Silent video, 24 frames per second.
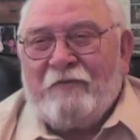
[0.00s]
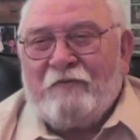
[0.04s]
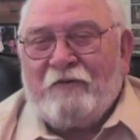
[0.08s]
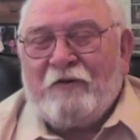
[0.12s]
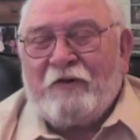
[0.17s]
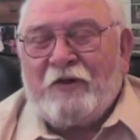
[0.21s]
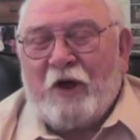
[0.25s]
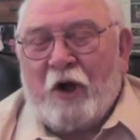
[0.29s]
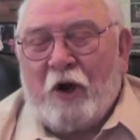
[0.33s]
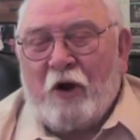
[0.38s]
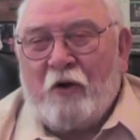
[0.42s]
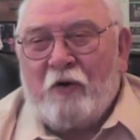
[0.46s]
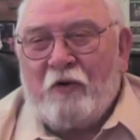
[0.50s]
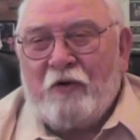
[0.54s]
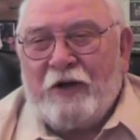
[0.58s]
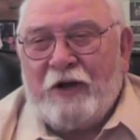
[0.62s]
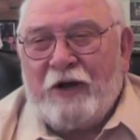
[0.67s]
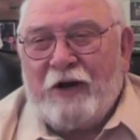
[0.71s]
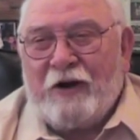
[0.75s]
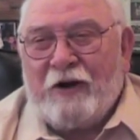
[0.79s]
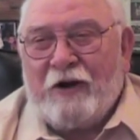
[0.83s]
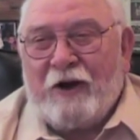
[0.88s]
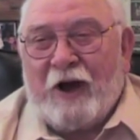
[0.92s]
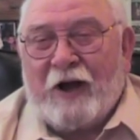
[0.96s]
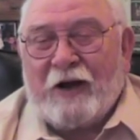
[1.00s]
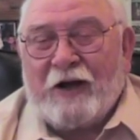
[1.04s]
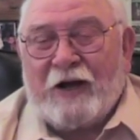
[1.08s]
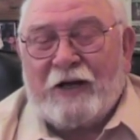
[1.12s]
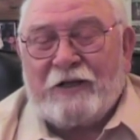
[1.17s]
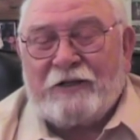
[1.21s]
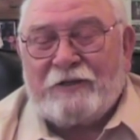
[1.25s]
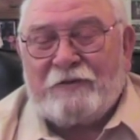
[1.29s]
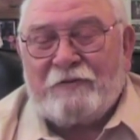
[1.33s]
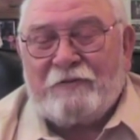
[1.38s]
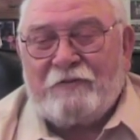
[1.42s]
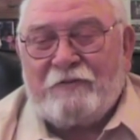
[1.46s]
for the whole year, I
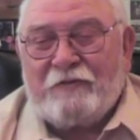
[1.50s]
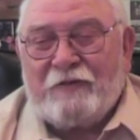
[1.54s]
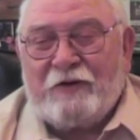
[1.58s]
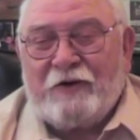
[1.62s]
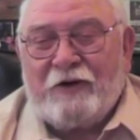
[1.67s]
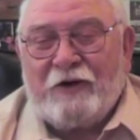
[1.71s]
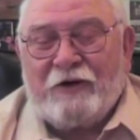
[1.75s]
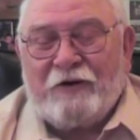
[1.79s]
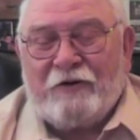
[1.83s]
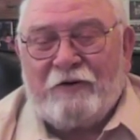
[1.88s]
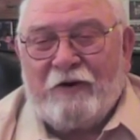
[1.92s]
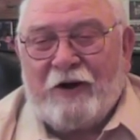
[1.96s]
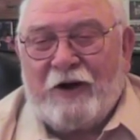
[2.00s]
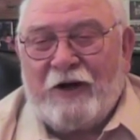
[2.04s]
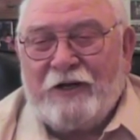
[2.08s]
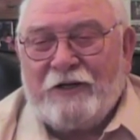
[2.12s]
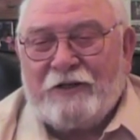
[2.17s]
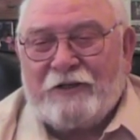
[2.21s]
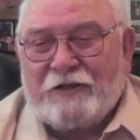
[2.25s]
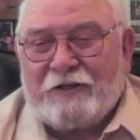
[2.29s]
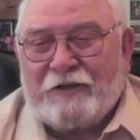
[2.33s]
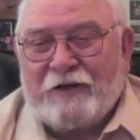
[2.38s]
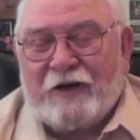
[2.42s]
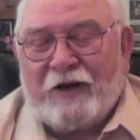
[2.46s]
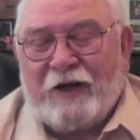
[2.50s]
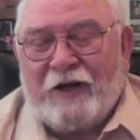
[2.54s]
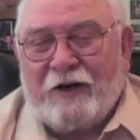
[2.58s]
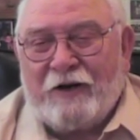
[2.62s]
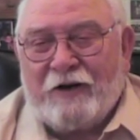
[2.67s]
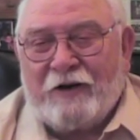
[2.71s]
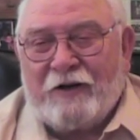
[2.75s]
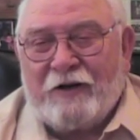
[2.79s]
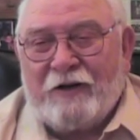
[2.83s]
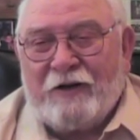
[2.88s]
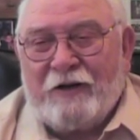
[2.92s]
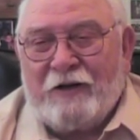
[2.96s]
got some good grades
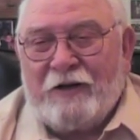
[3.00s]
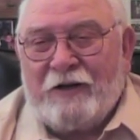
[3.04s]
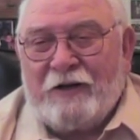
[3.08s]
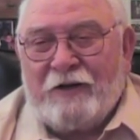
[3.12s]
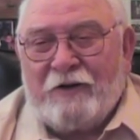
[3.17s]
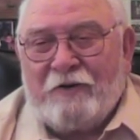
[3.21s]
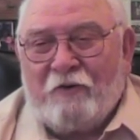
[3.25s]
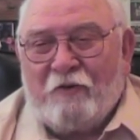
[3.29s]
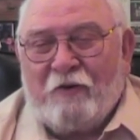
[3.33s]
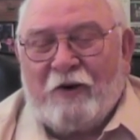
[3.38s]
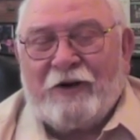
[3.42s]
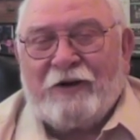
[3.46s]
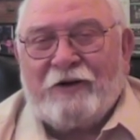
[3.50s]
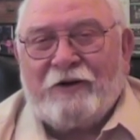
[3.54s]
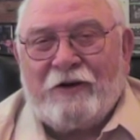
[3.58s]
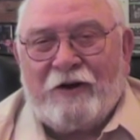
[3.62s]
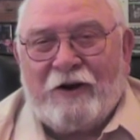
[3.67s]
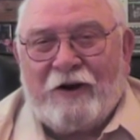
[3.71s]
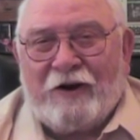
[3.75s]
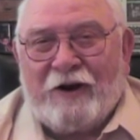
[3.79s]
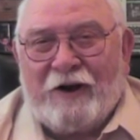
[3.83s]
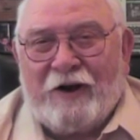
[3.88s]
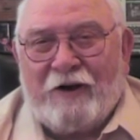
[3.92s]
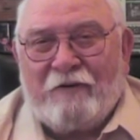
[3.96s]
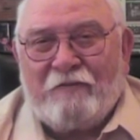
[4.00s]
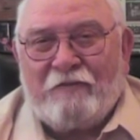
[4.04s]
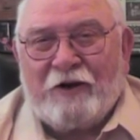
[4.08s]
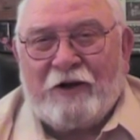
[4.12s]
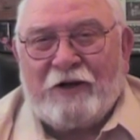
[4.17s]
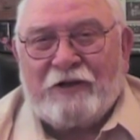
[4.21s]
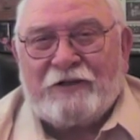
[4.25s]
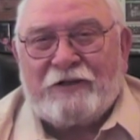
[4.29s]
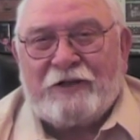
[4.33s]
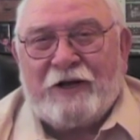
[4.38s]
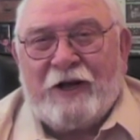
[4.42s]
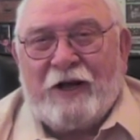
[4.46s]
later. Wasn't good enough
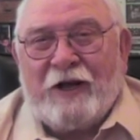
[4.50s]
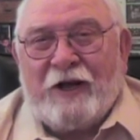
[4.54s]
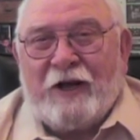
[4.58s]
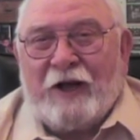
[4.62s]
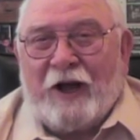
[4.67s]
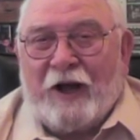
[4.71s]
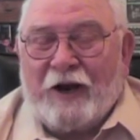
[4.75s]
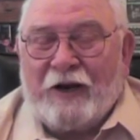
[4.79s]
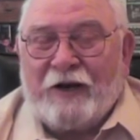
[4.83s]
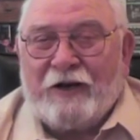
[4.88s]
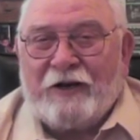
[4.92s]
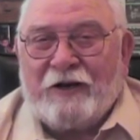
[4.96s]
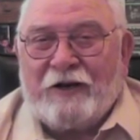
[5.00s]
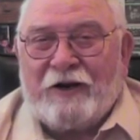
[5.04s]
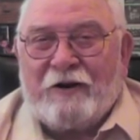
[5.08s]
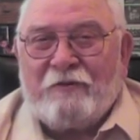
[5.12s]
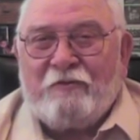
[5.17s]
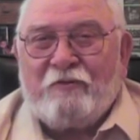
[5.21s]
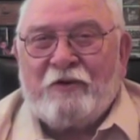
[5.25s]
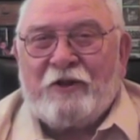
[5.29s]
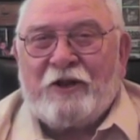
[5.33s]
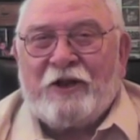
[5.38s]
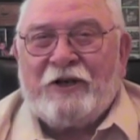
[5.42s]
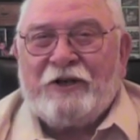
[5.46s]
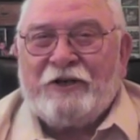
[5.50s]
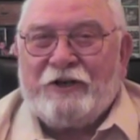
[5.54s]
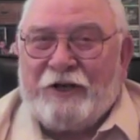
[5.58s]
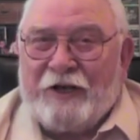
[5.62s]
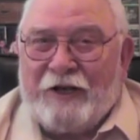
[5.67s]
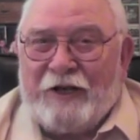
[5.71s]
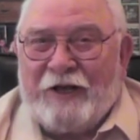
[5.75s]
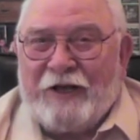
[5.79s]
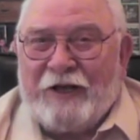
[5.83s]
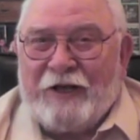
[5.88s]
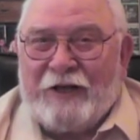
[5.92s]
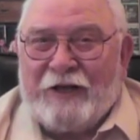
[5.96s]
because I ended up with a
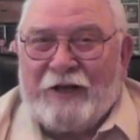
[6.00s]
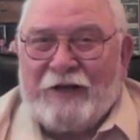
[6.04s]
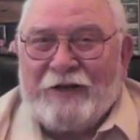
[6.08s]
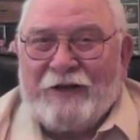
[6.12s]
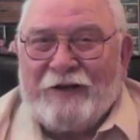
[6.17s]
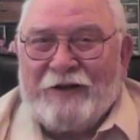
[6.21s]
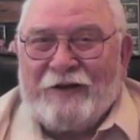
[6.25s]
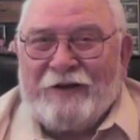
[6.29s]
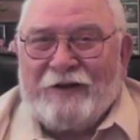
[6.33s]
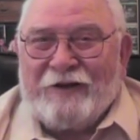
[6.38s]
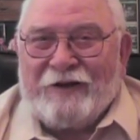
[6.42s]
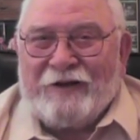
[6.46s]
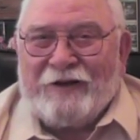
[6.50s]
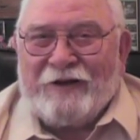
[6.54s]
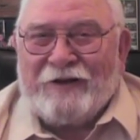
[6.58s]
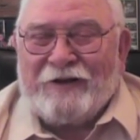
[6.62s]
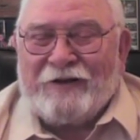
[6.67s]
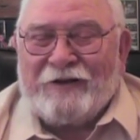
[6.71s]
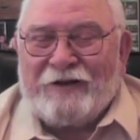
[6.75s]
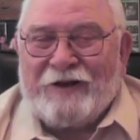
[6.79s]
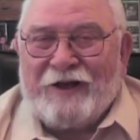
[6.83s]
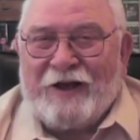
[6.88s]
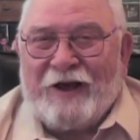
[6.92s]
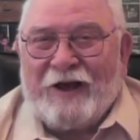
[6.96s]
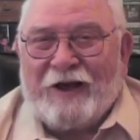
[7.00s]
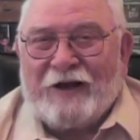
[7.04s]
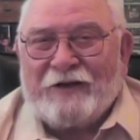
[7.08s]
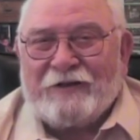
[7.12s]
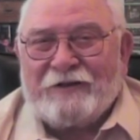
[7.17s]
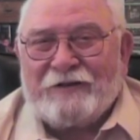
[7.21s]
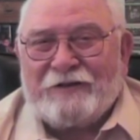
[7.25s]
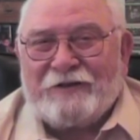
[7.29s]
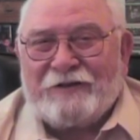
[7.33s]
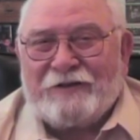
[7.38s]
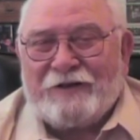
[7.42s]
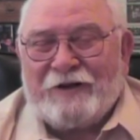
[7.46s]
D in that.
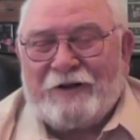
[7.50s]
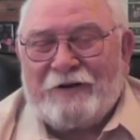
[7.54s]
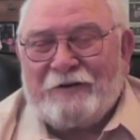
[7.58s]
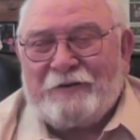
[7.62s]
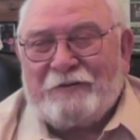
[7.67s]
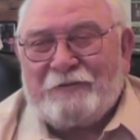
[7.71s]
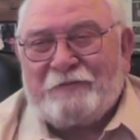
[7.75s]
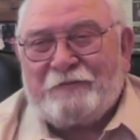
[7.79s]
So.